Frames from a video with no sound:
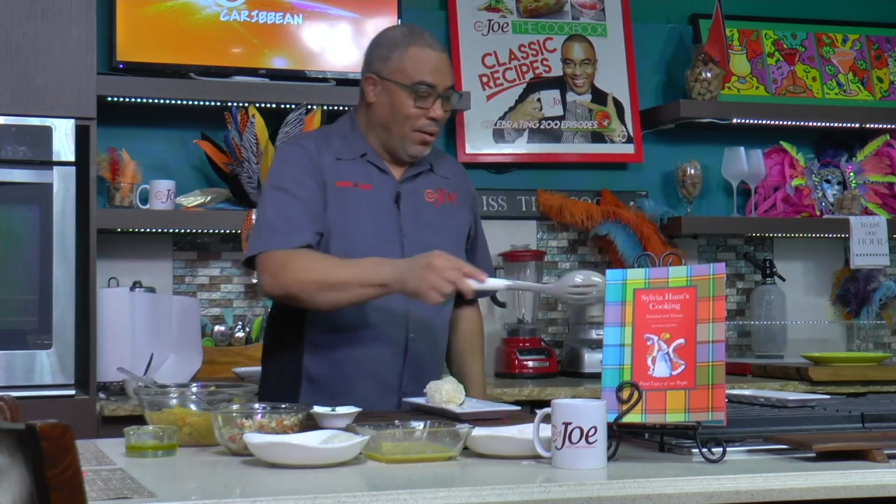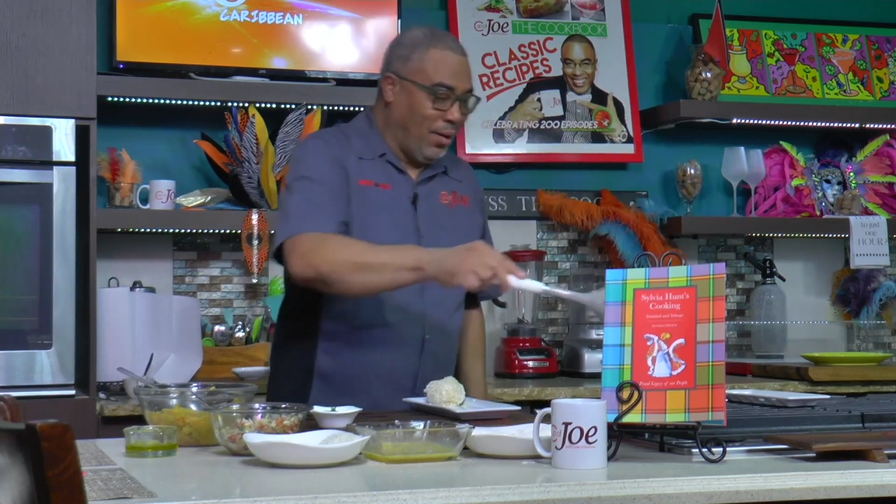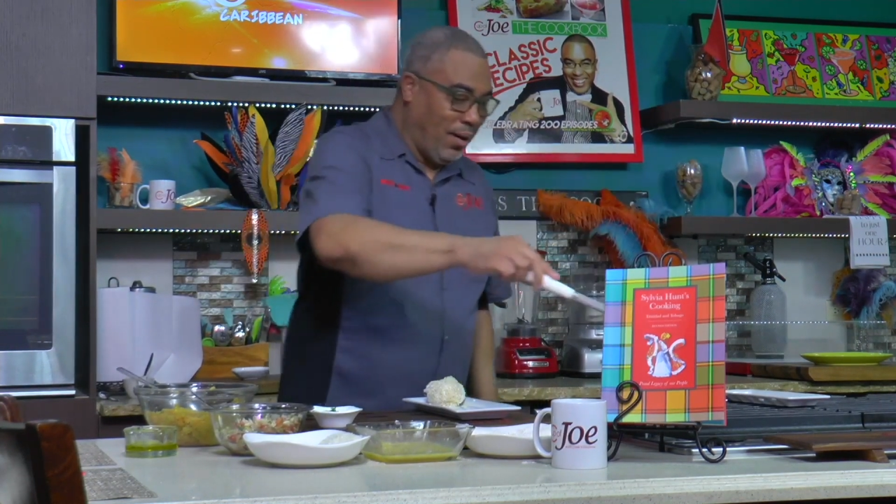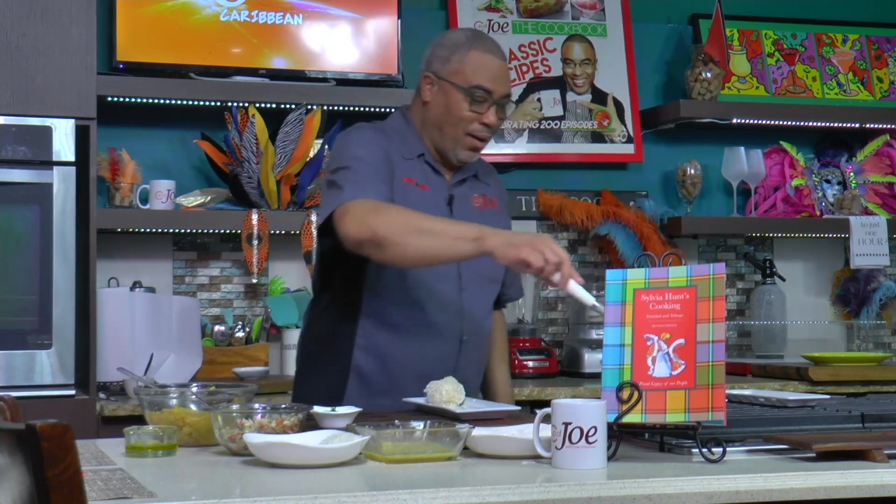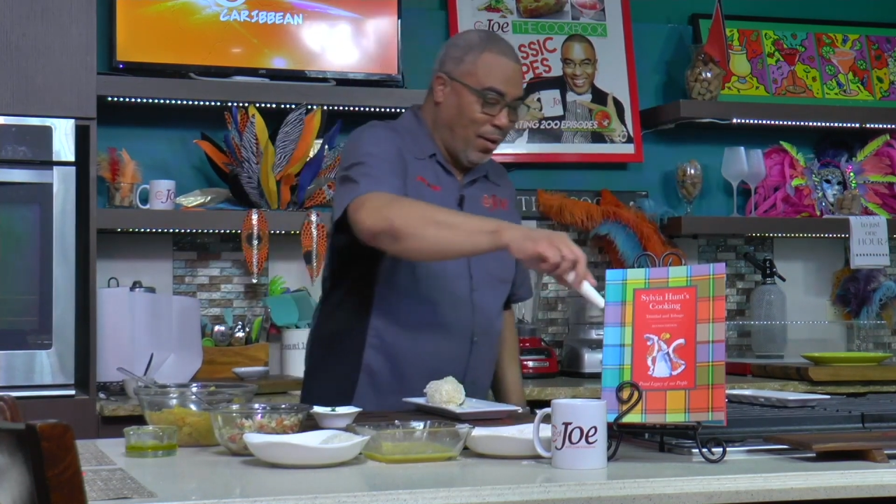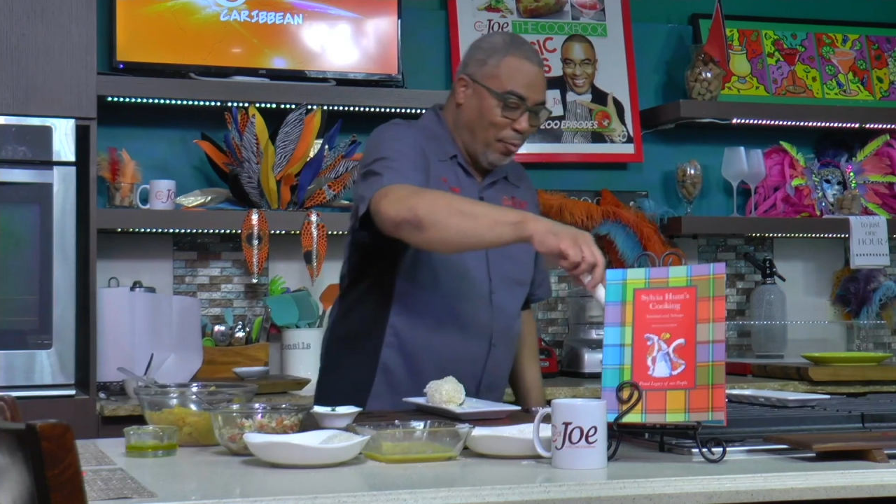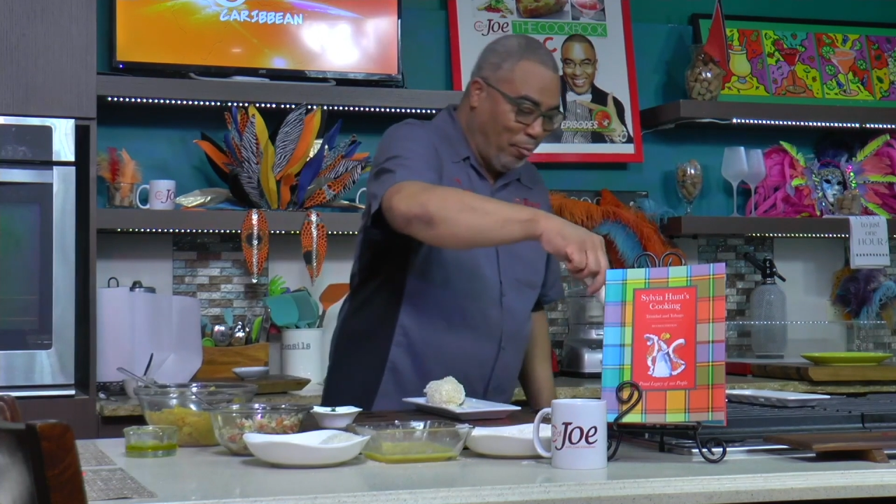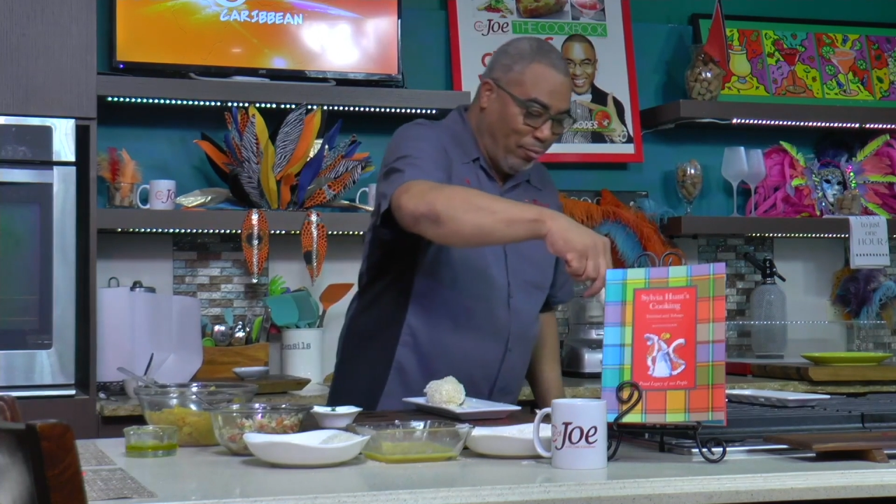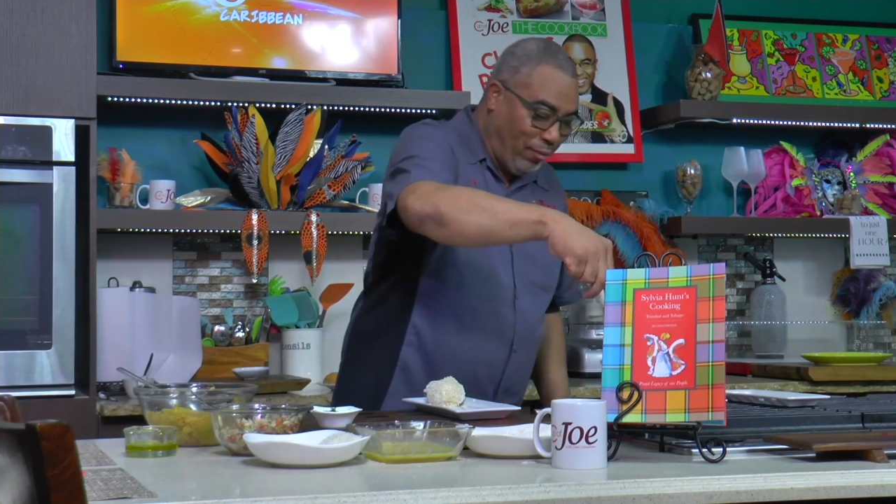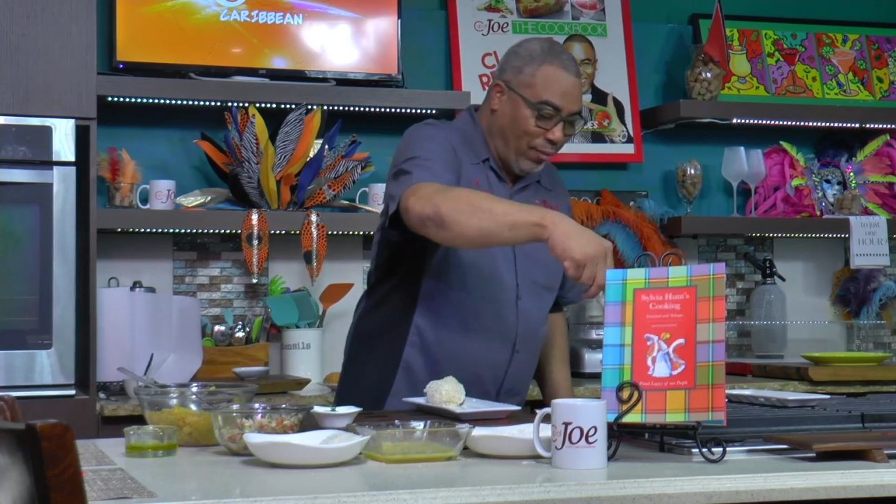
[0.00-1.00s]
And
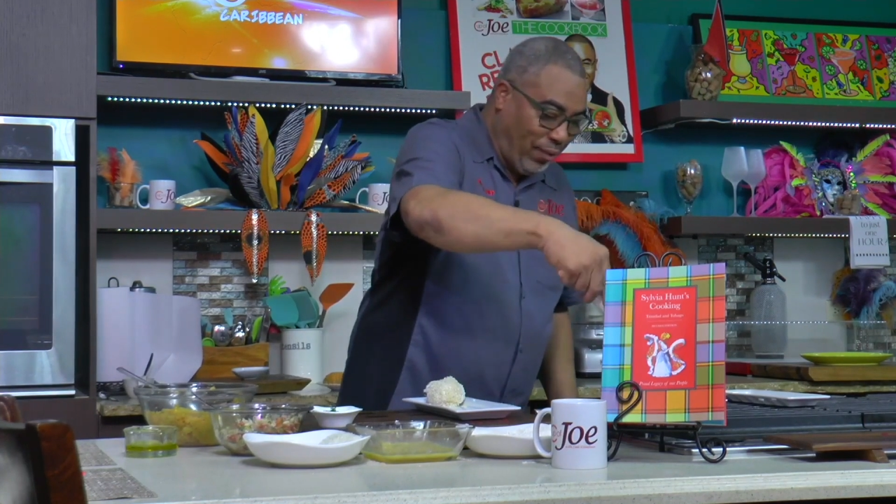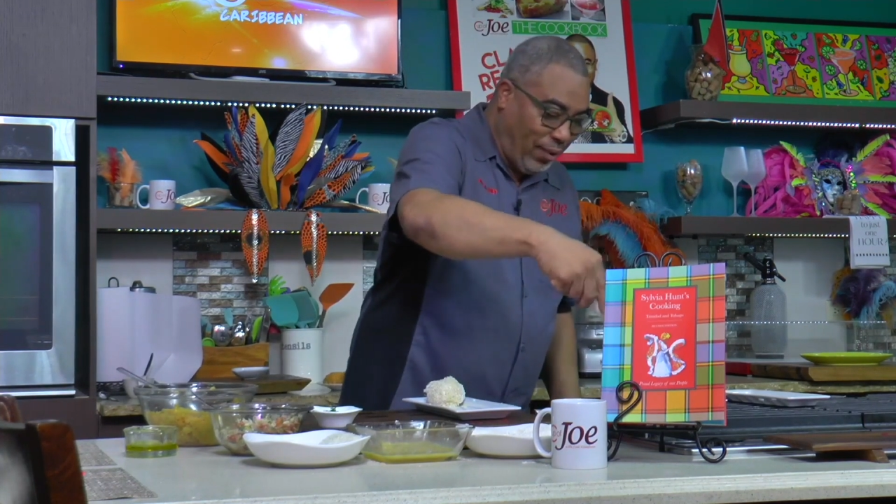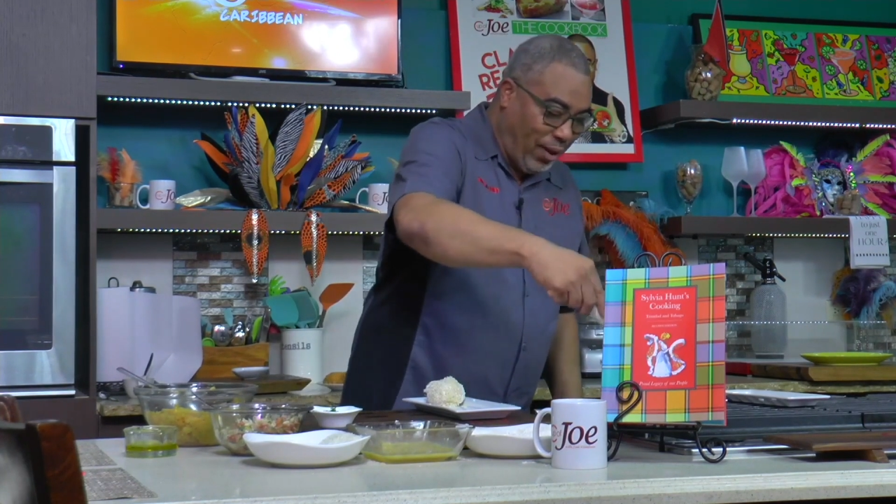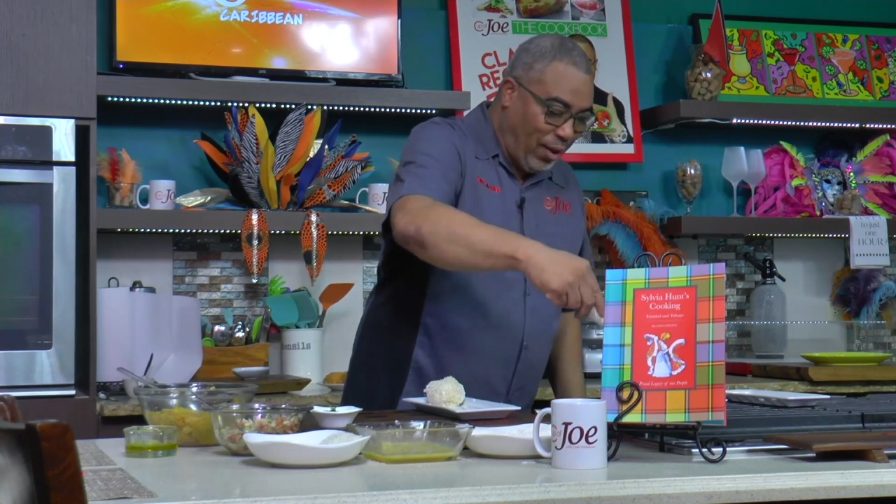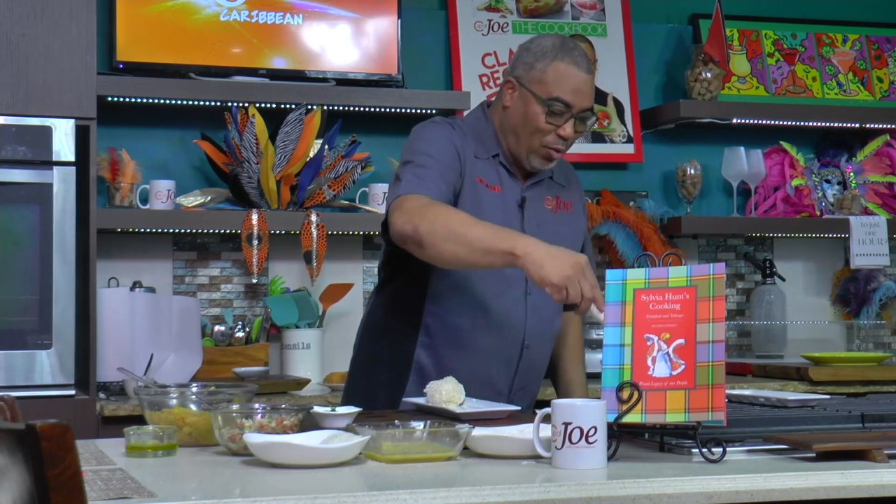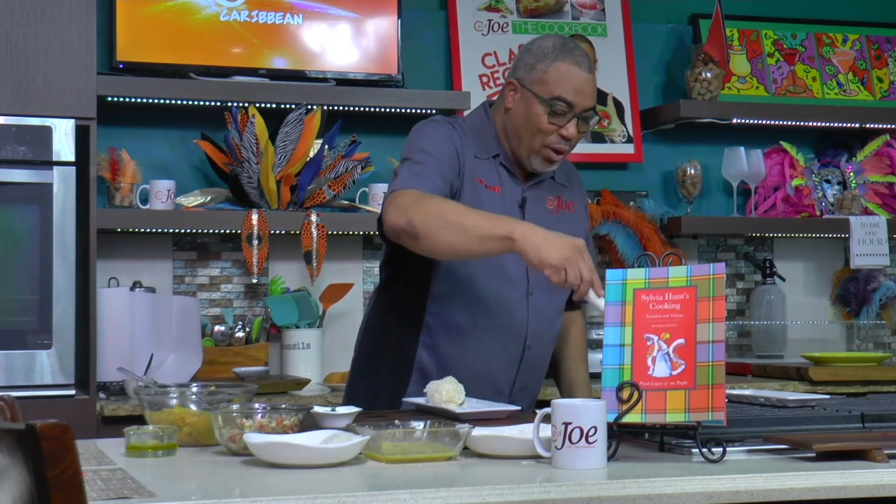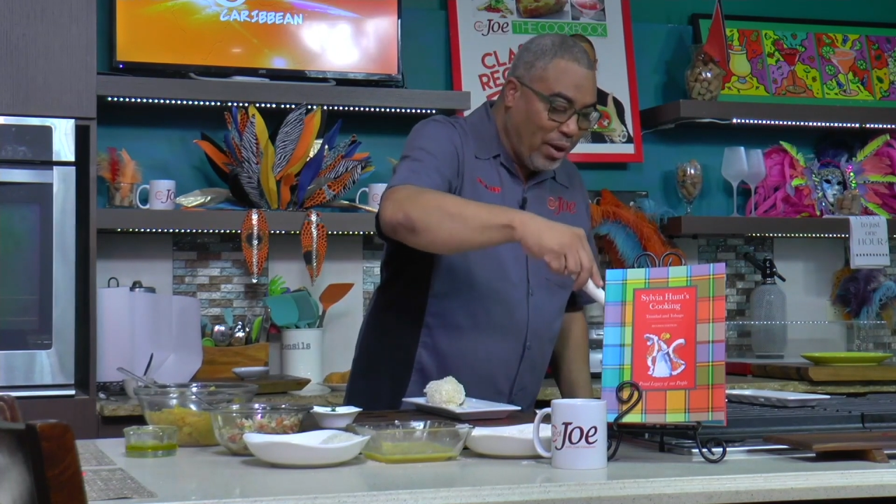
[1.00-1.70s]
when